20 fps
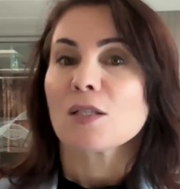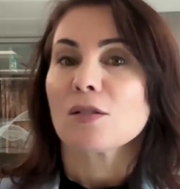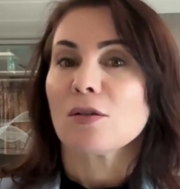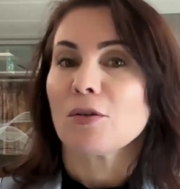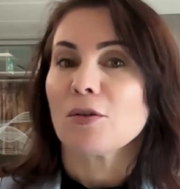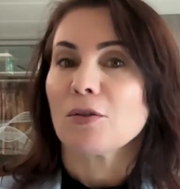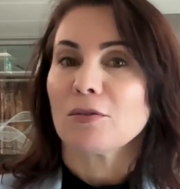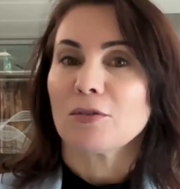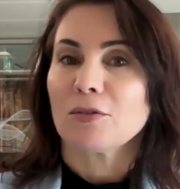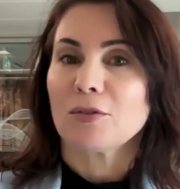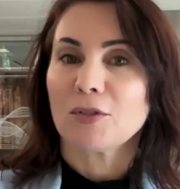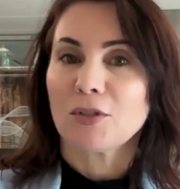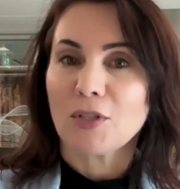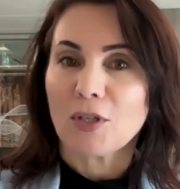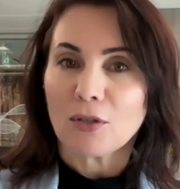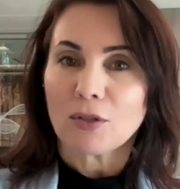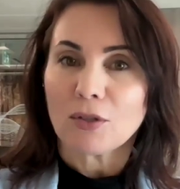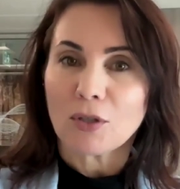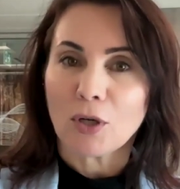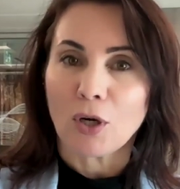So
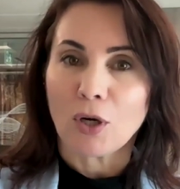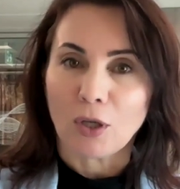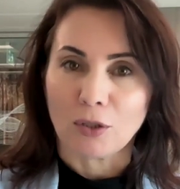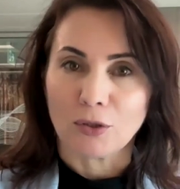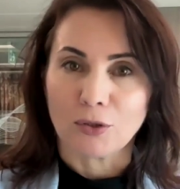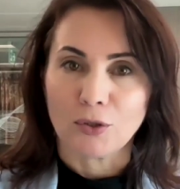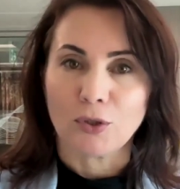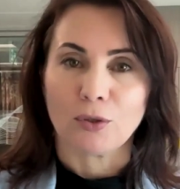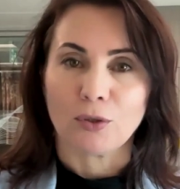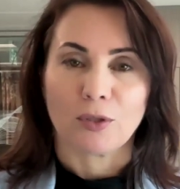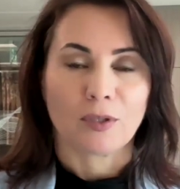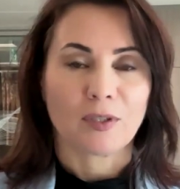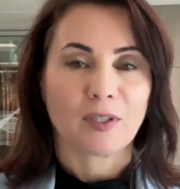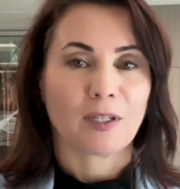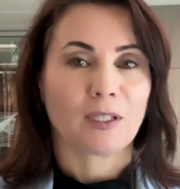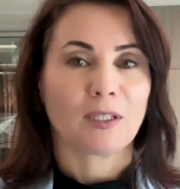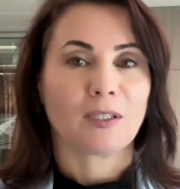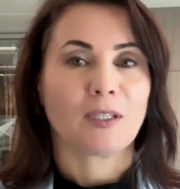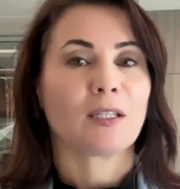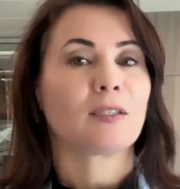their culture
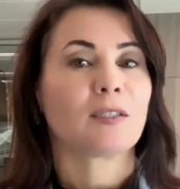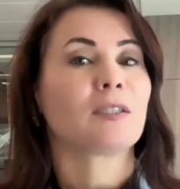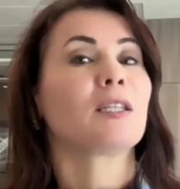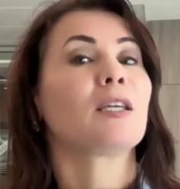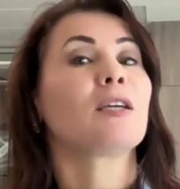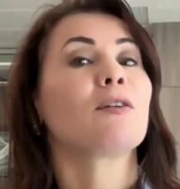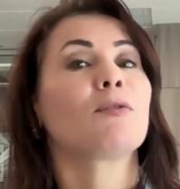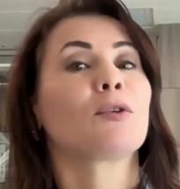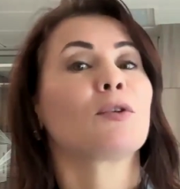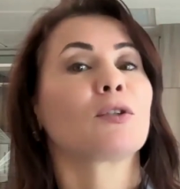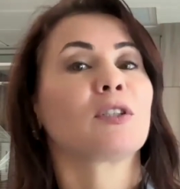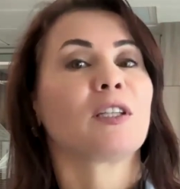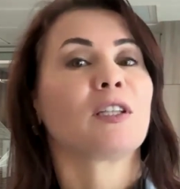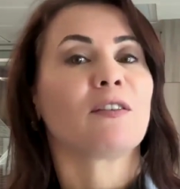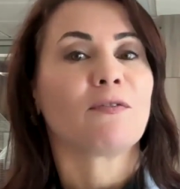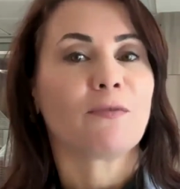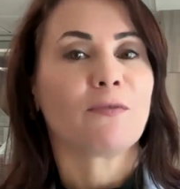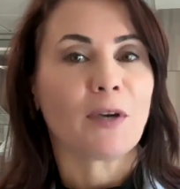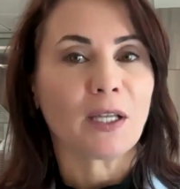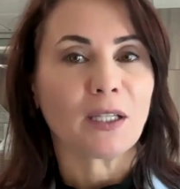that they were
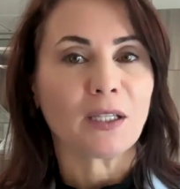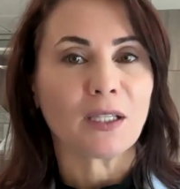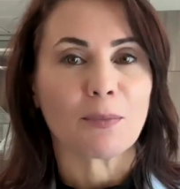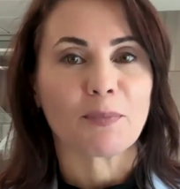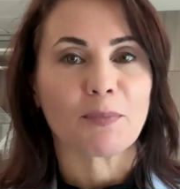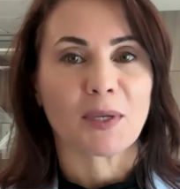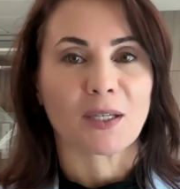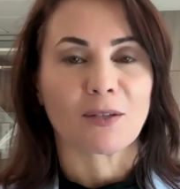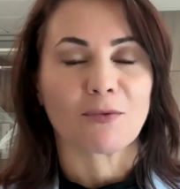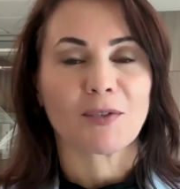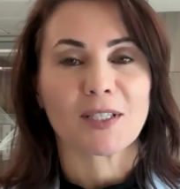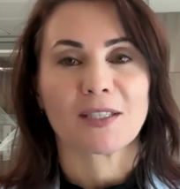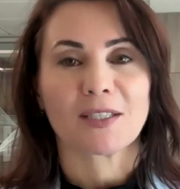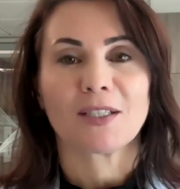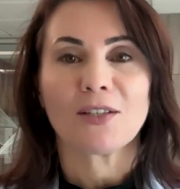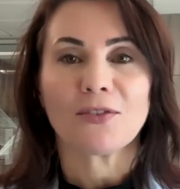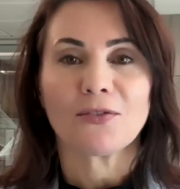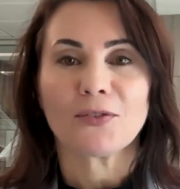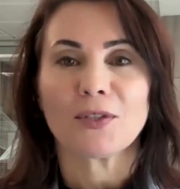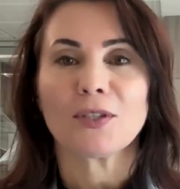developing was
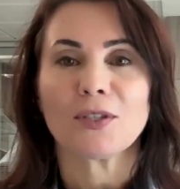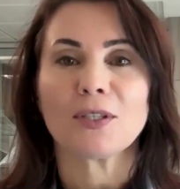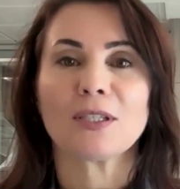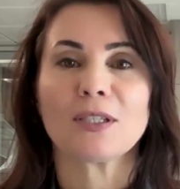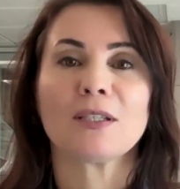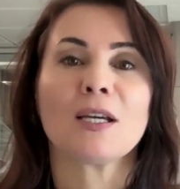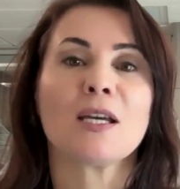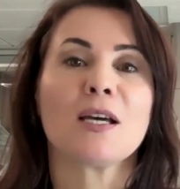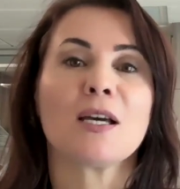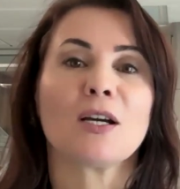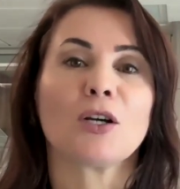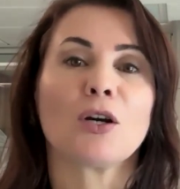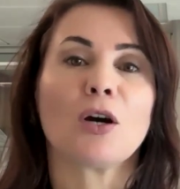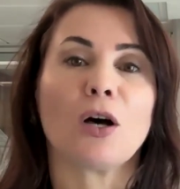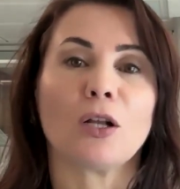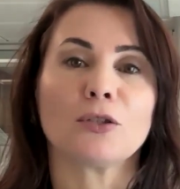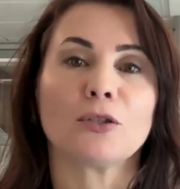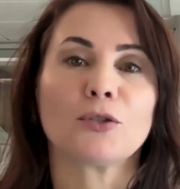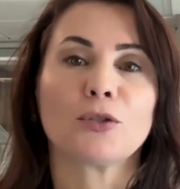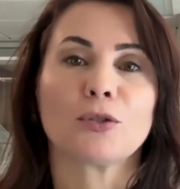different
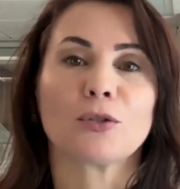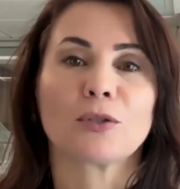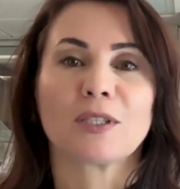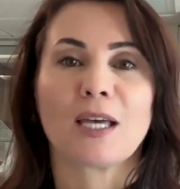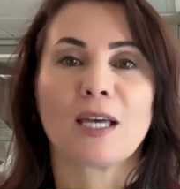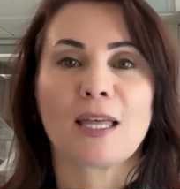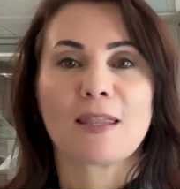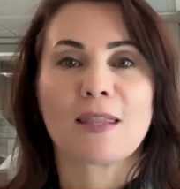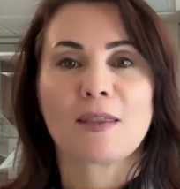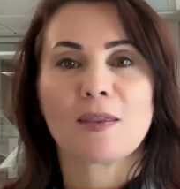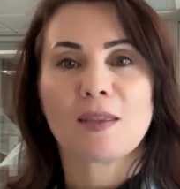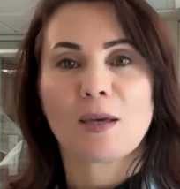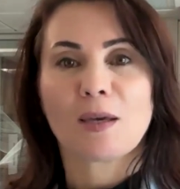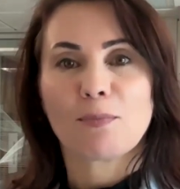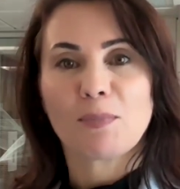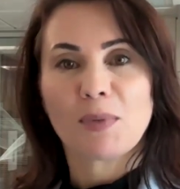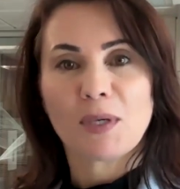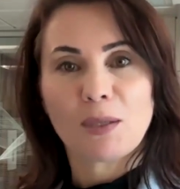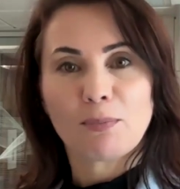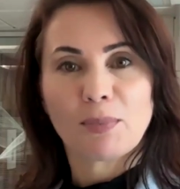culture than the
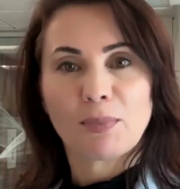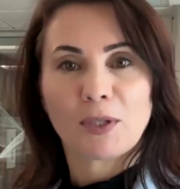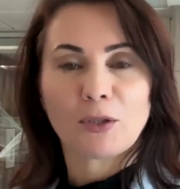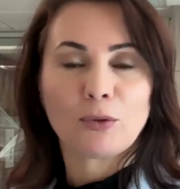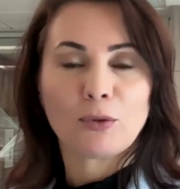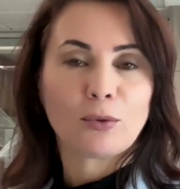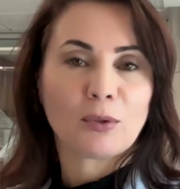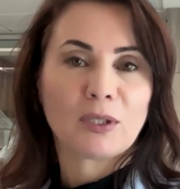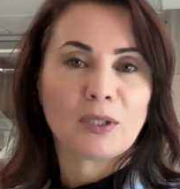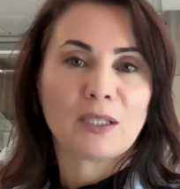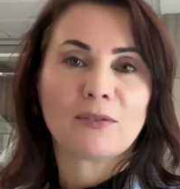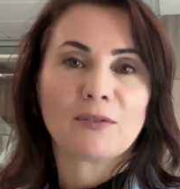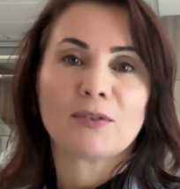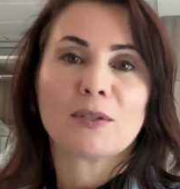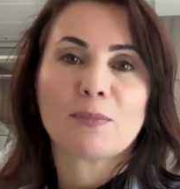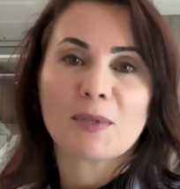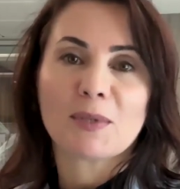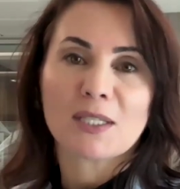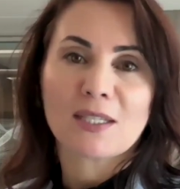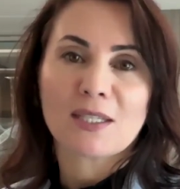people who
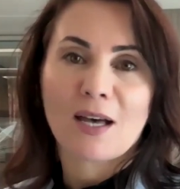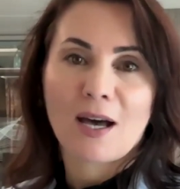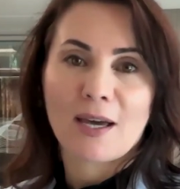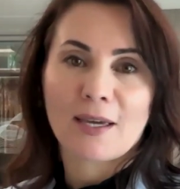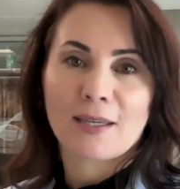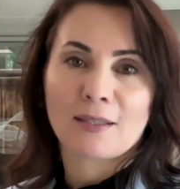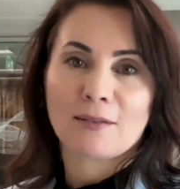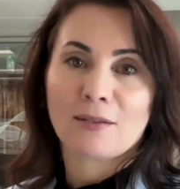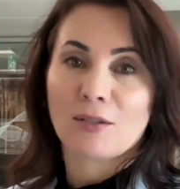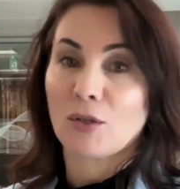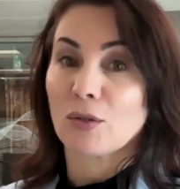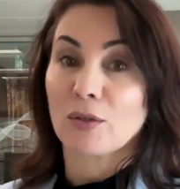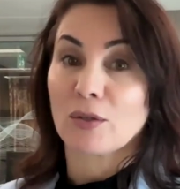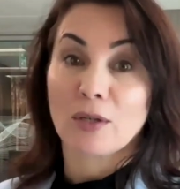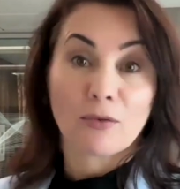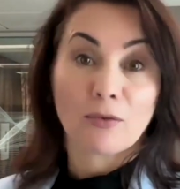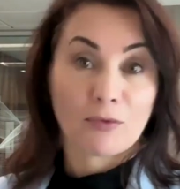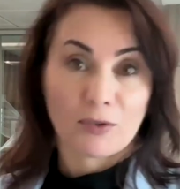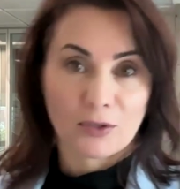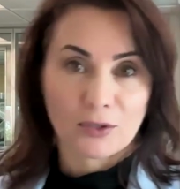lived beside the
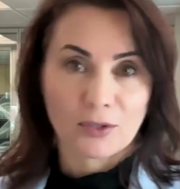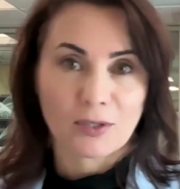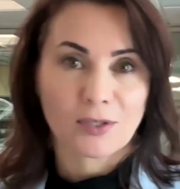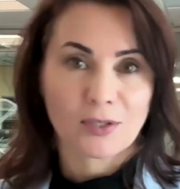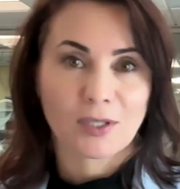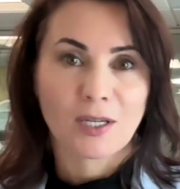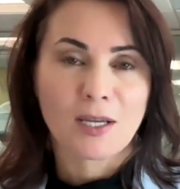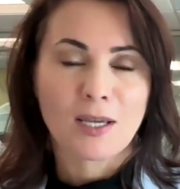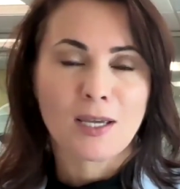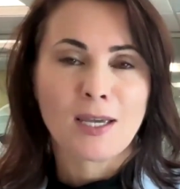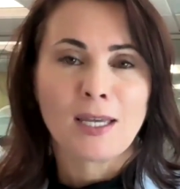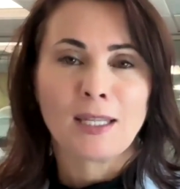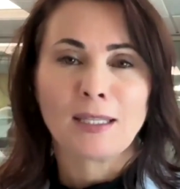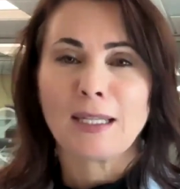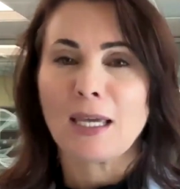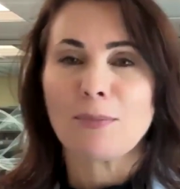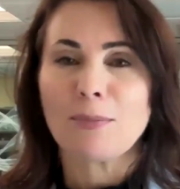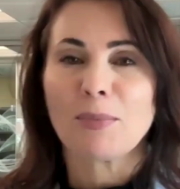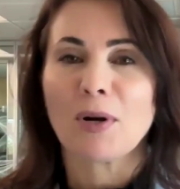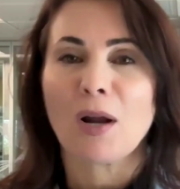rivers.
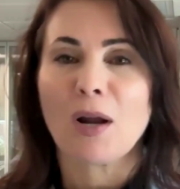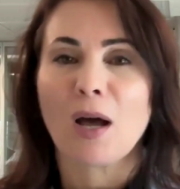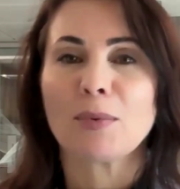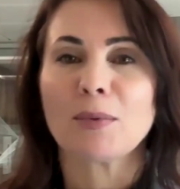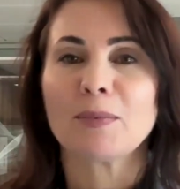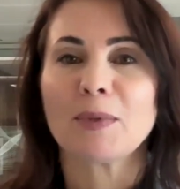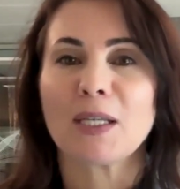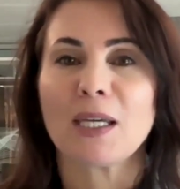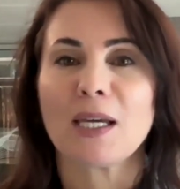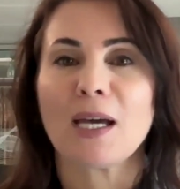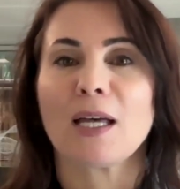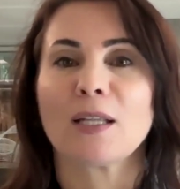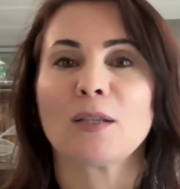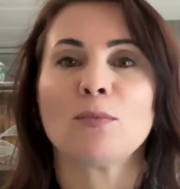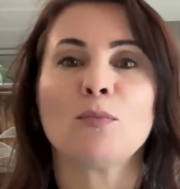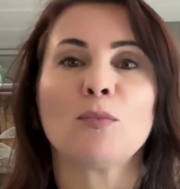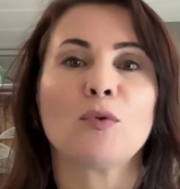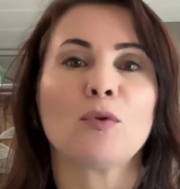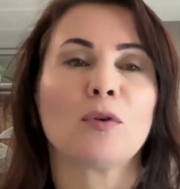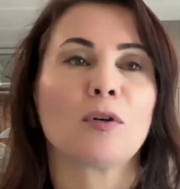They probably had
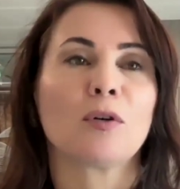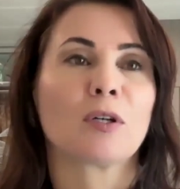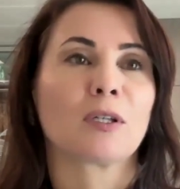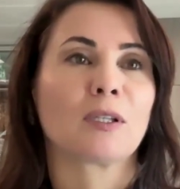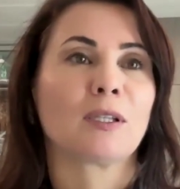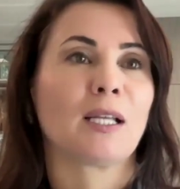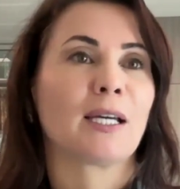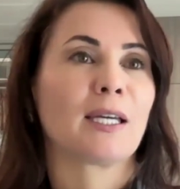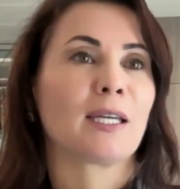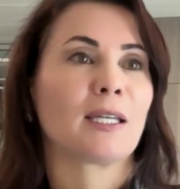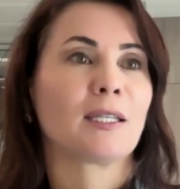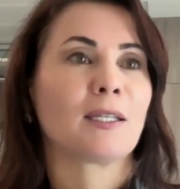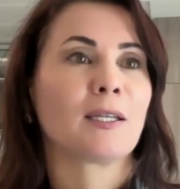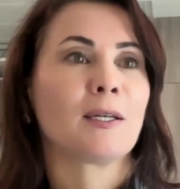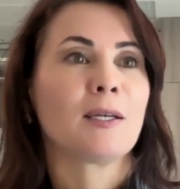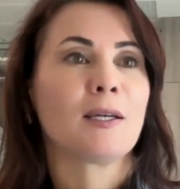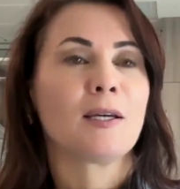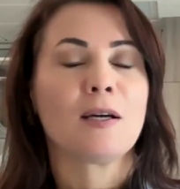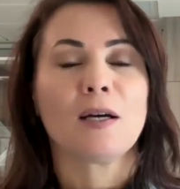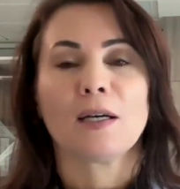more like,
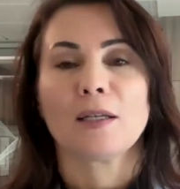